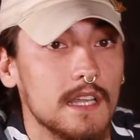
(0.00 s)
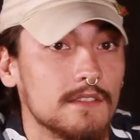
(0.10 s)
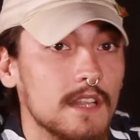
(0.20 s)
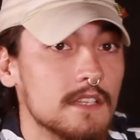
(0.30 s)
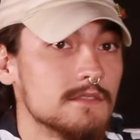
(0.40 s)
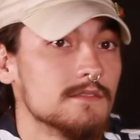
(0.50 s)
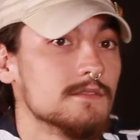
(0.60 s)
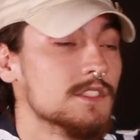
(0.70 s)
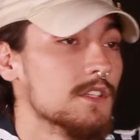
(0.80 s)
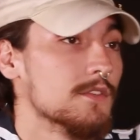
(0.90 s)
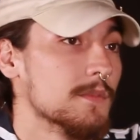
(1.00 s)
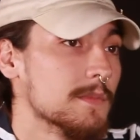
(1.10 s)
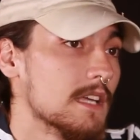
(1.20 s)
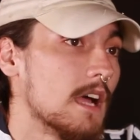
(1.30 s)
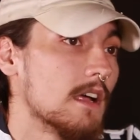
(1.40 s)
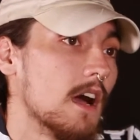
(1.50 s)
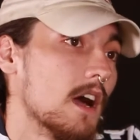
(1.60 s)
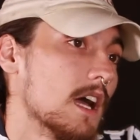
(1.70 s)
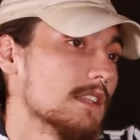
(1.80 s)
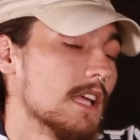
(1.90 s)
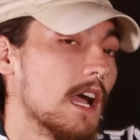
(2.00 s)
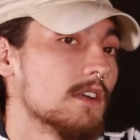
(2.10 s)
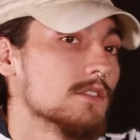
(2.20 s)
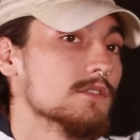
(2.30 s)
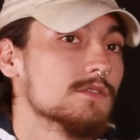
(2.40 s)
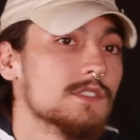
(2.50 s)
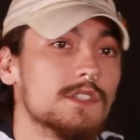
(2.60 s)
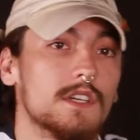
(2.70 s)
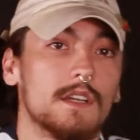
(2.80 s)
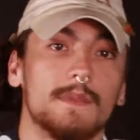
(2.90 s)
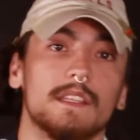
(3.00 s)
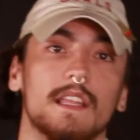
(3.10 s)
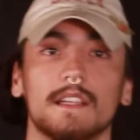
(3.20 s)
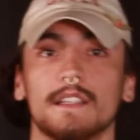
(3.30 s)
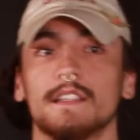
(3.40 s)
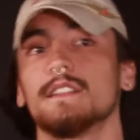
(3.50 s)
Like, that's, you know, for me, I don't. You know what I mean? Like,